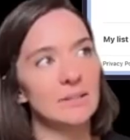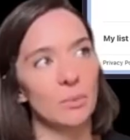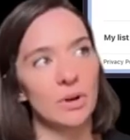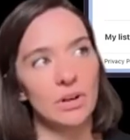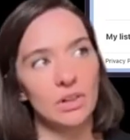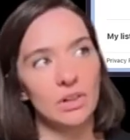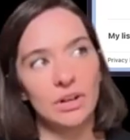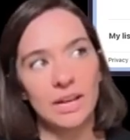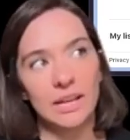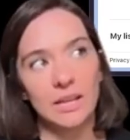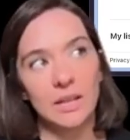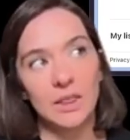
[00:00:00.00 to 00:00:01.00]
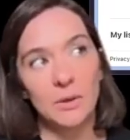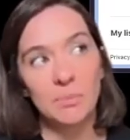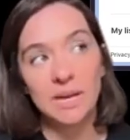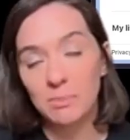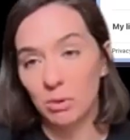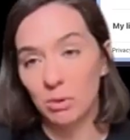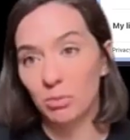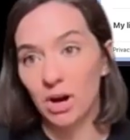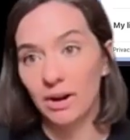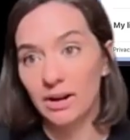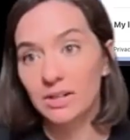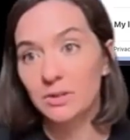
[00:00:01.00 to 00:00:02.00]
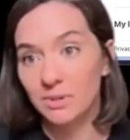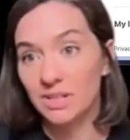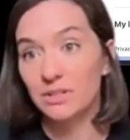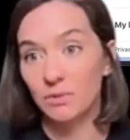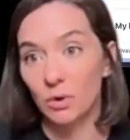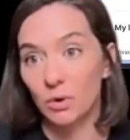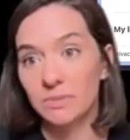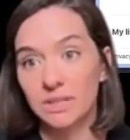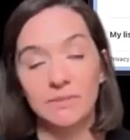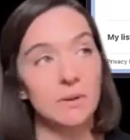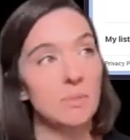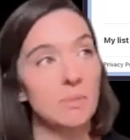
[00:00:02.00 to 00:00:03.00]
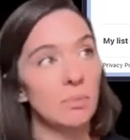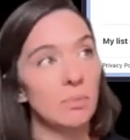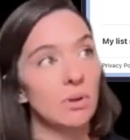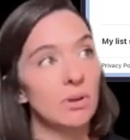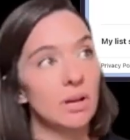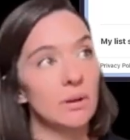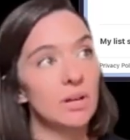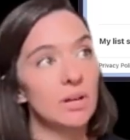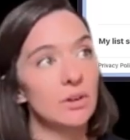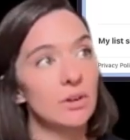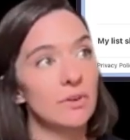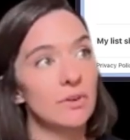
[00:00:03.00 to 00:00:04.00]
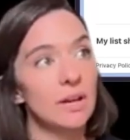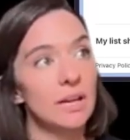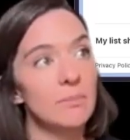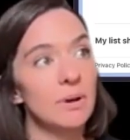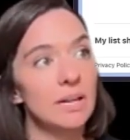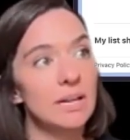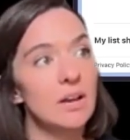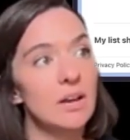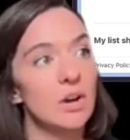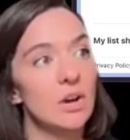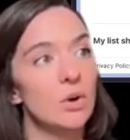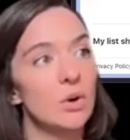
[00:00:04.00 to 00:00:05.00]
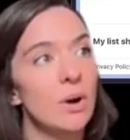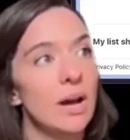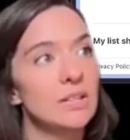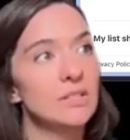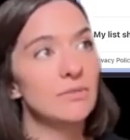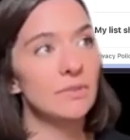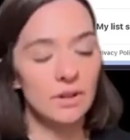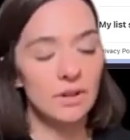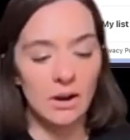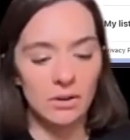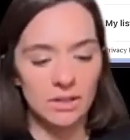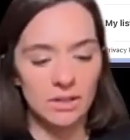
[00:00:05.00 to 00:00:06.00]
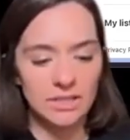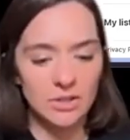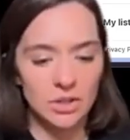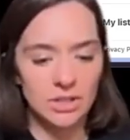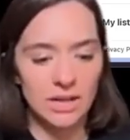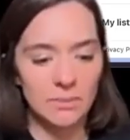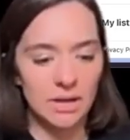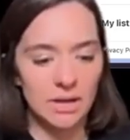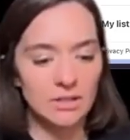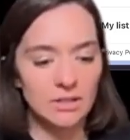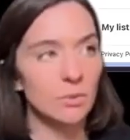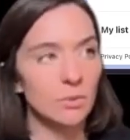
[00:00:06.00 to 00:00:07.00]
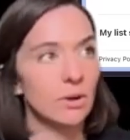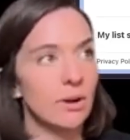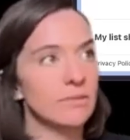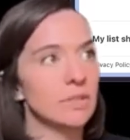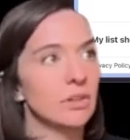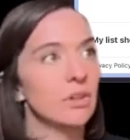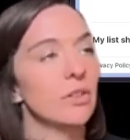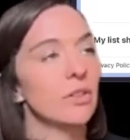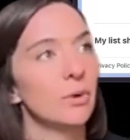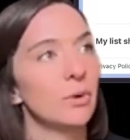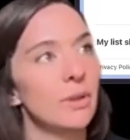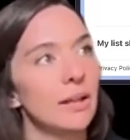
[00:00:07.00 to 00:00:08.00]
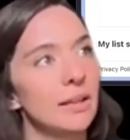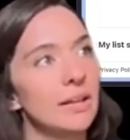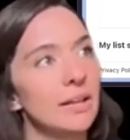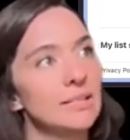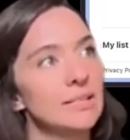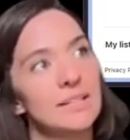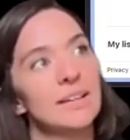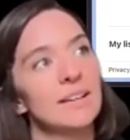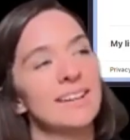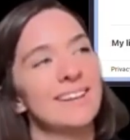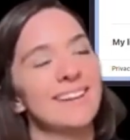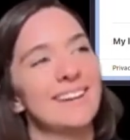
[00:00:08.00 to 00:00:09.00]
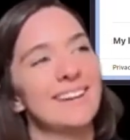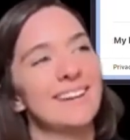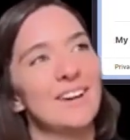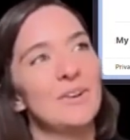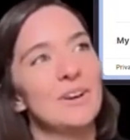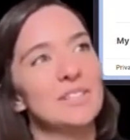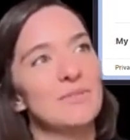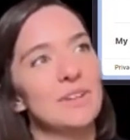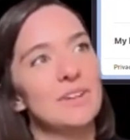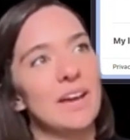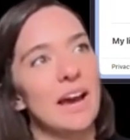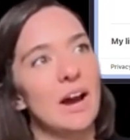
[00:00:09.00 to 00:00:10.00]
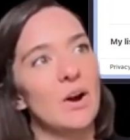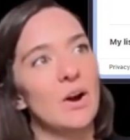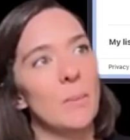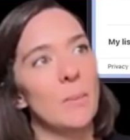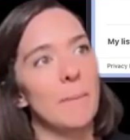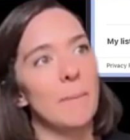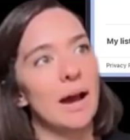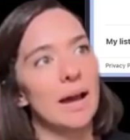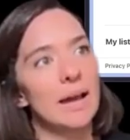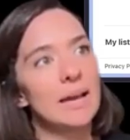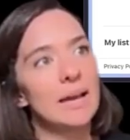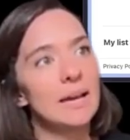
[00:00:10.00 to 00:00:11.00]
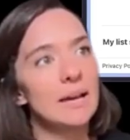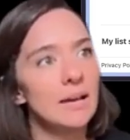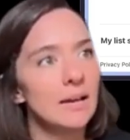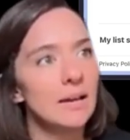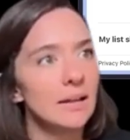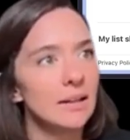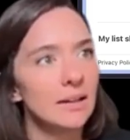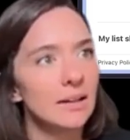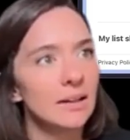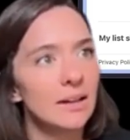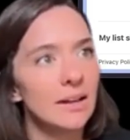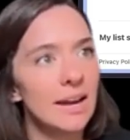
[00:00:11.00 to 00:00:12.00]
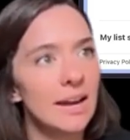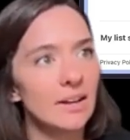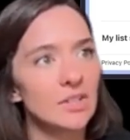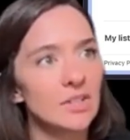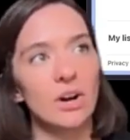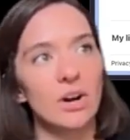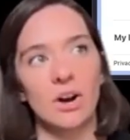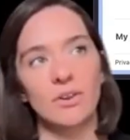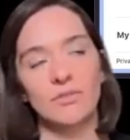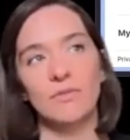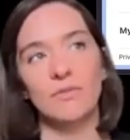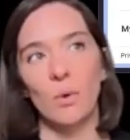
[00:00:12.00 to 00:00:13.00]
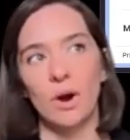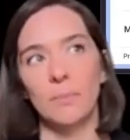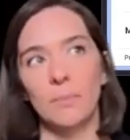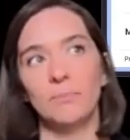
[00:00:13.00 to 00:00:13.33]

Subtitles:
we're going to look in the people product, because forms live in people. And I'm going to look for anybody who has filled out, let's actually type it in so we don't have to look through that list, who has filled out my connect card form.